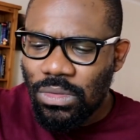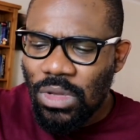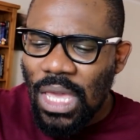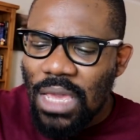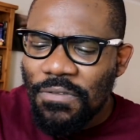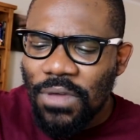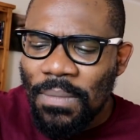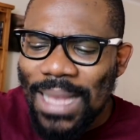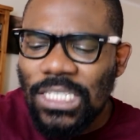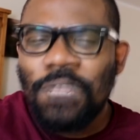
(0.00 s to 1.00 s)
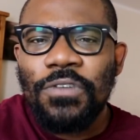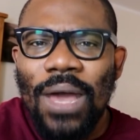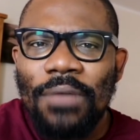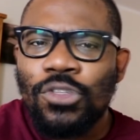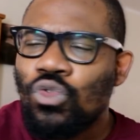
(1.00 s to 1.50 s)
Okay, imagine if you
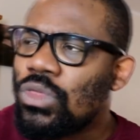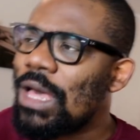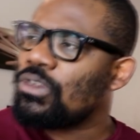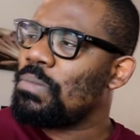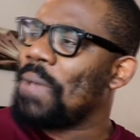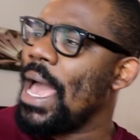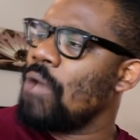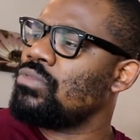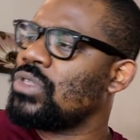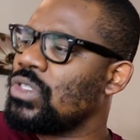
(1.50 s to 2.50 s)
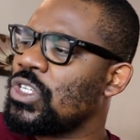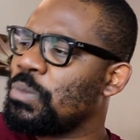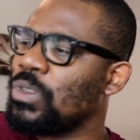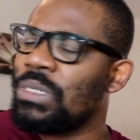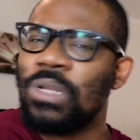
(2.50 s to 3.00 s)
have £2,000
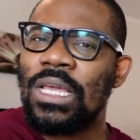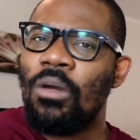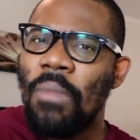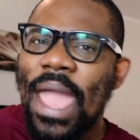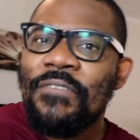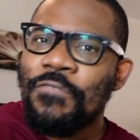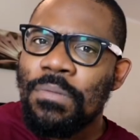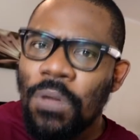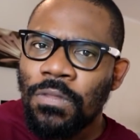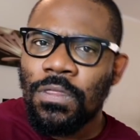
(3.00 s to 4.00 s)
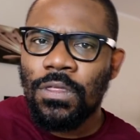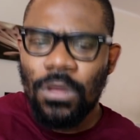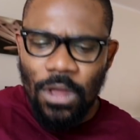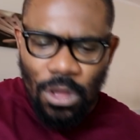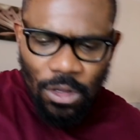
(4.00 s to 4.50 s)
disposable income every month.
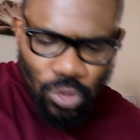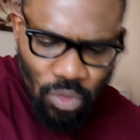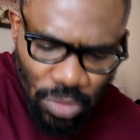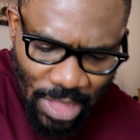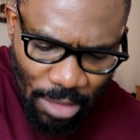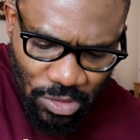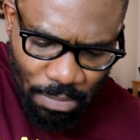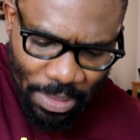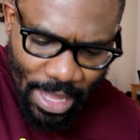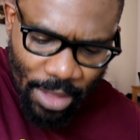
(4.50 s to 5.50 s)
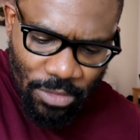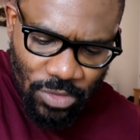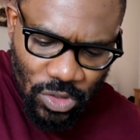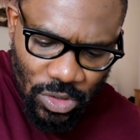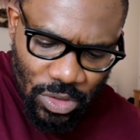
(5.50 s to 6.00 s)

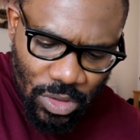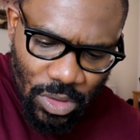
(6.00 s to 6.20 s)
£2,000